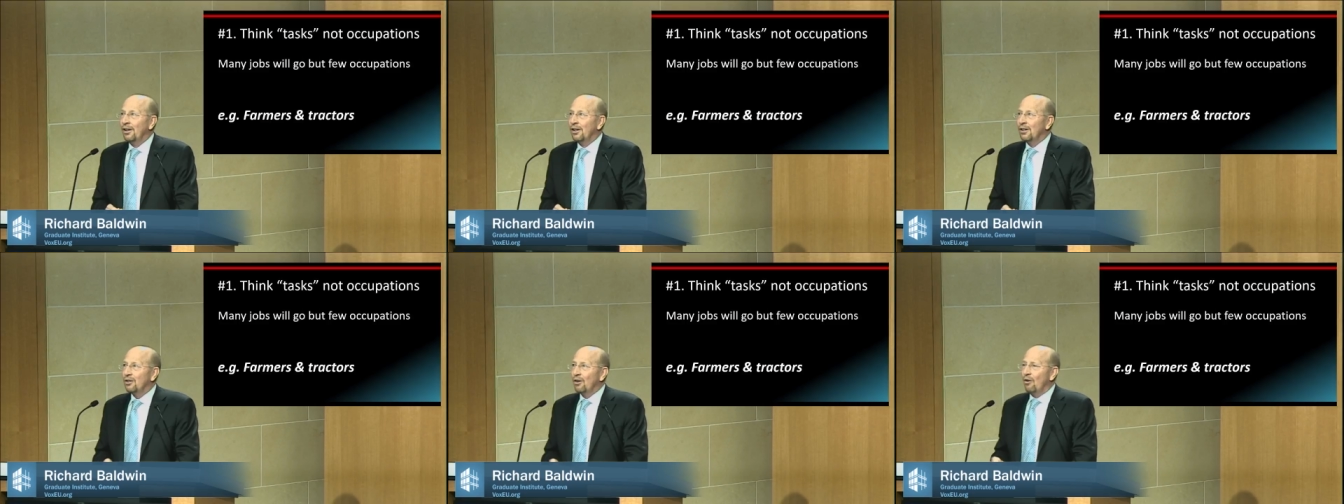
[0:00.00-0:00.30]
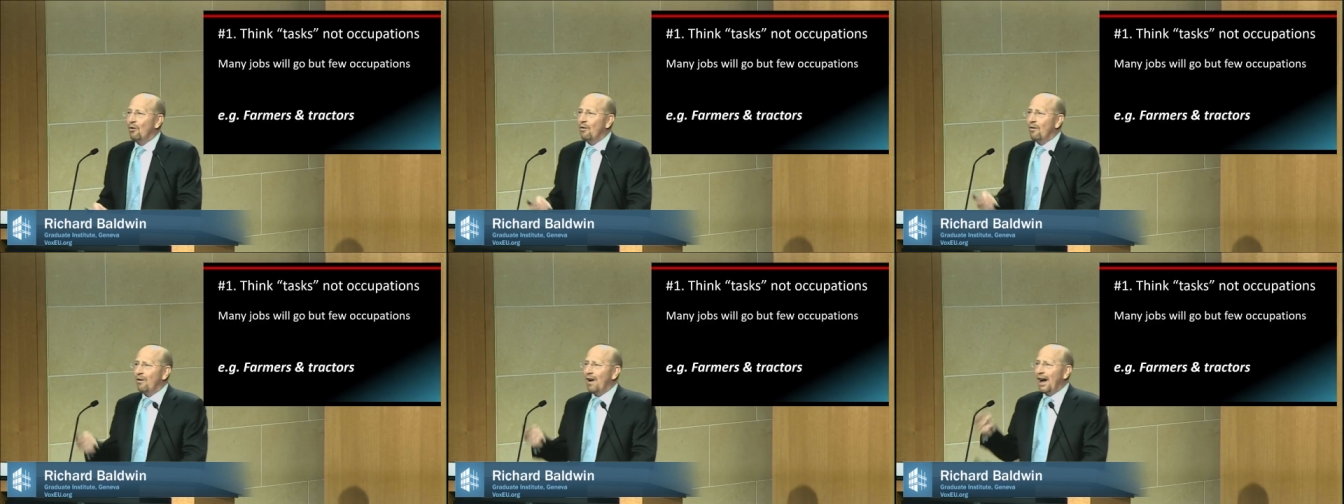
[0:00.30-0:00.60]

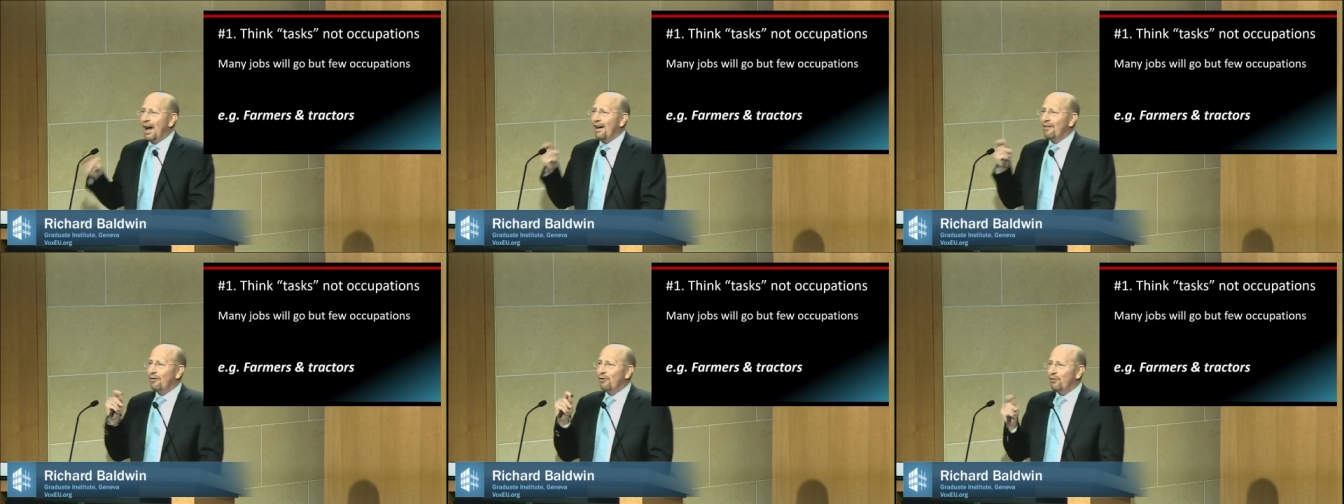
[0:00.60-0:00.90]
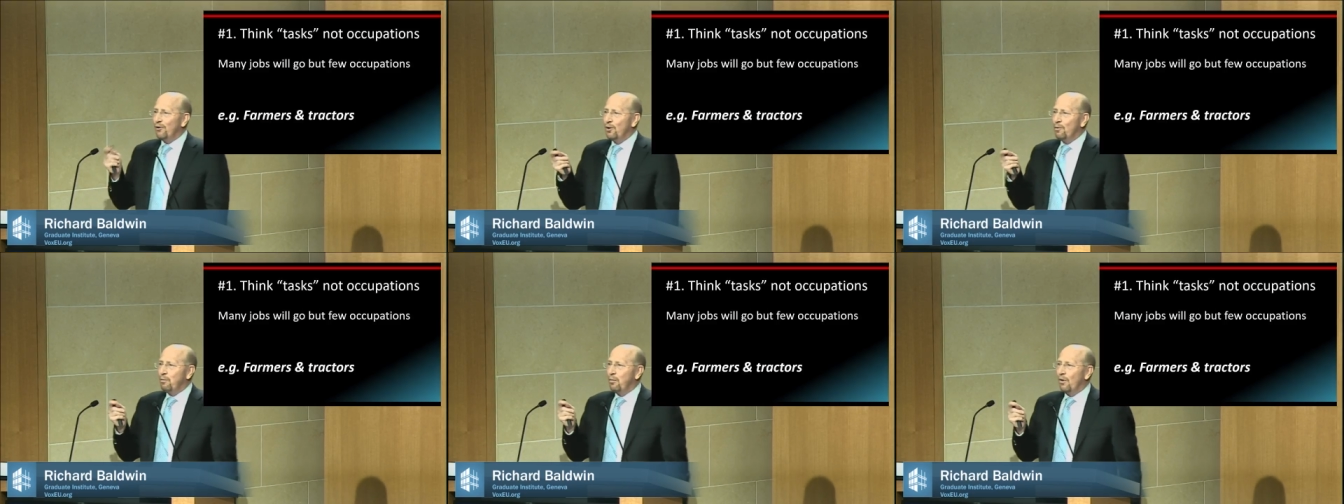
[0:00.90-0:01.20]
So I have a
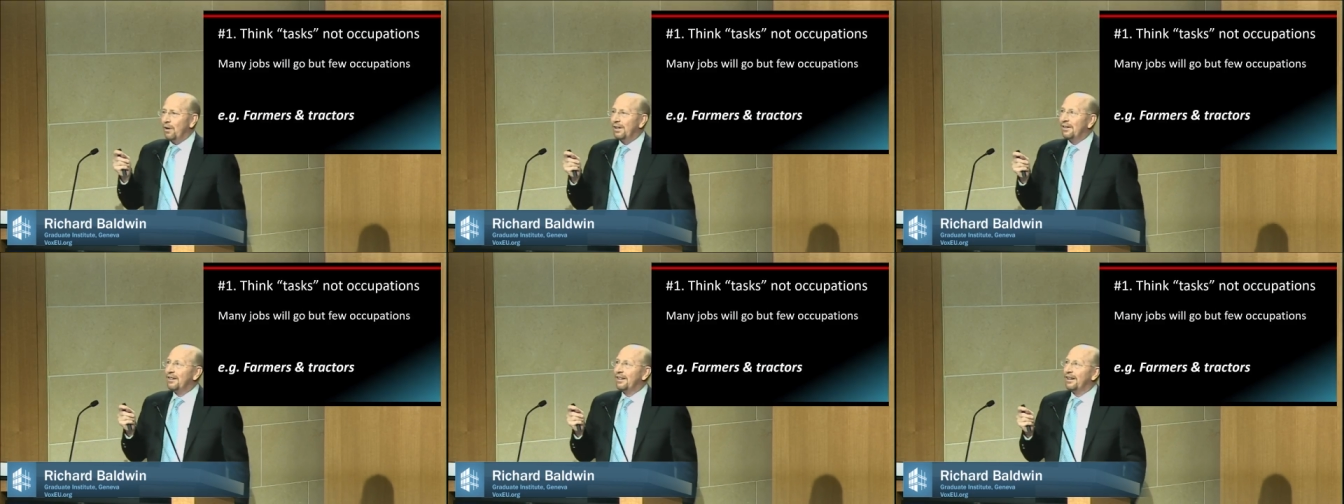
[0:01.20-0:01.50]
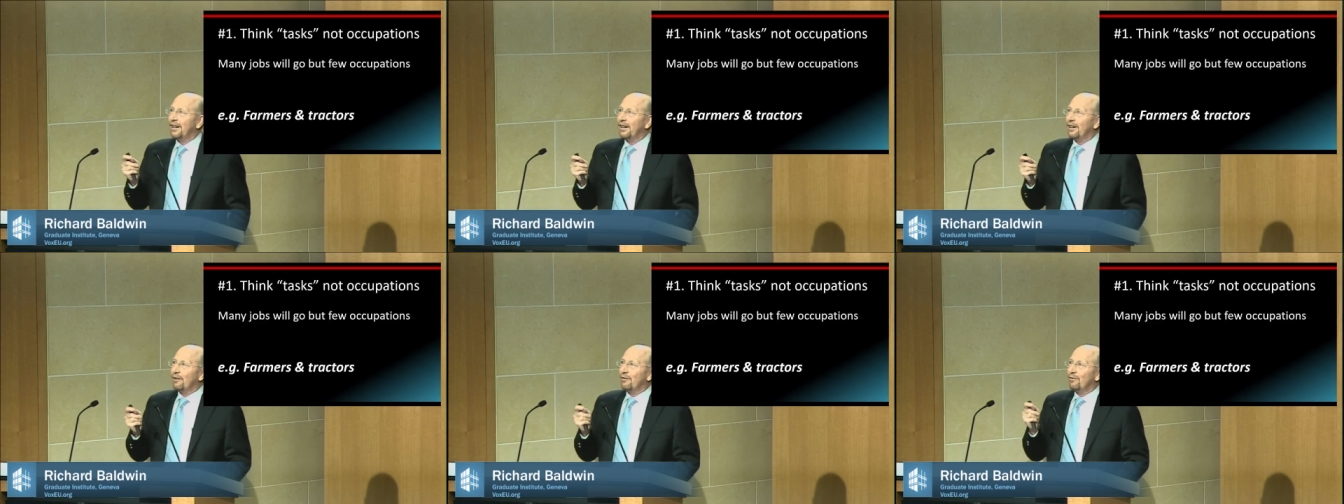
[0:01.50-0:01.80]
few points
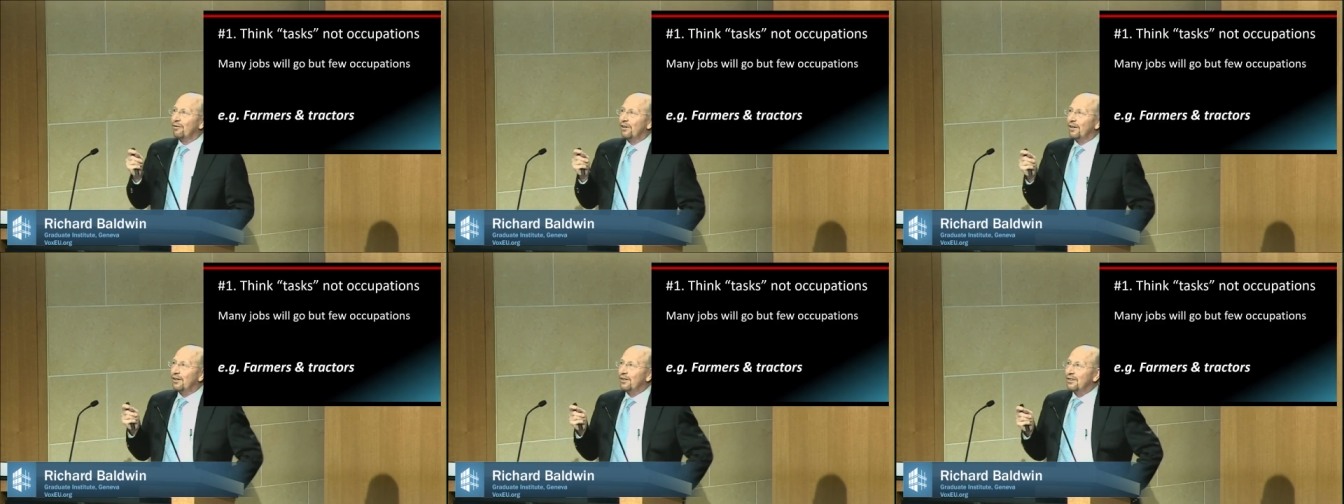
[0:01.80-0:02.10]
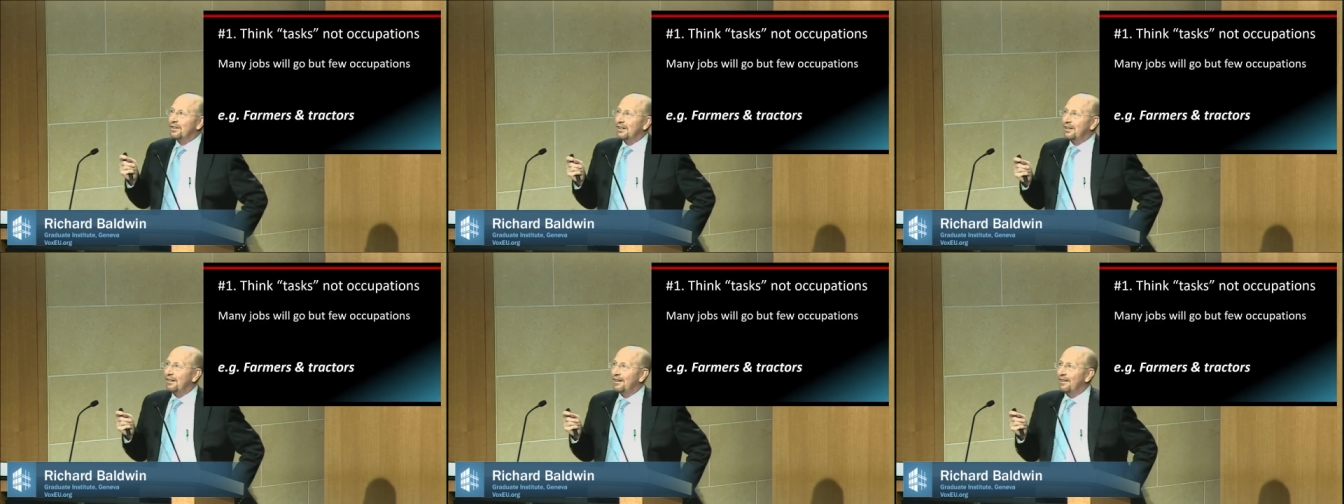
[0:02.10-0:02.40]
here.
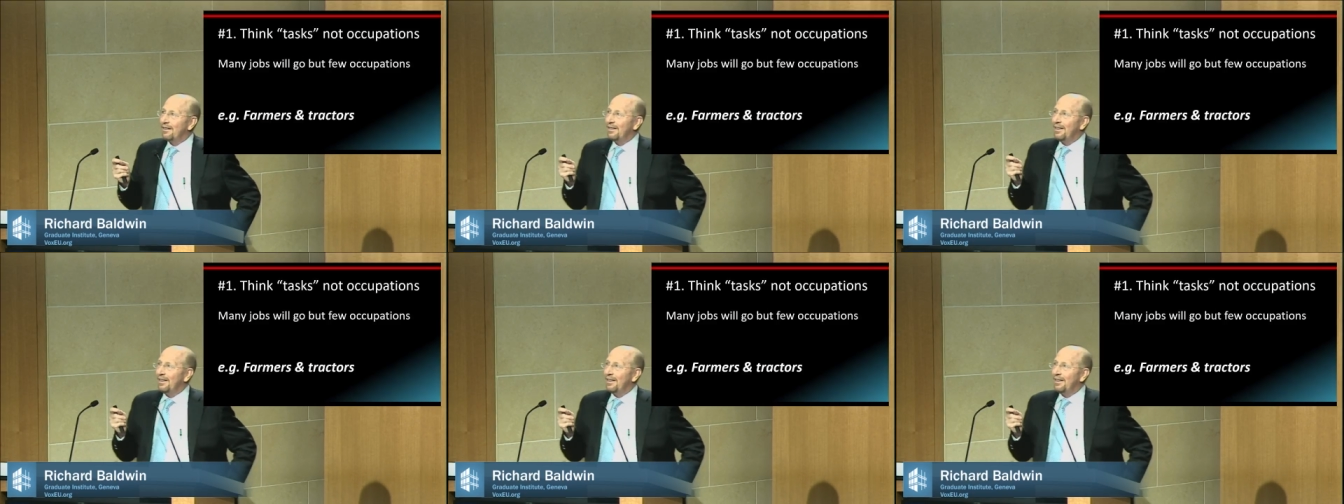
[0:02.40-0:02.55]
First,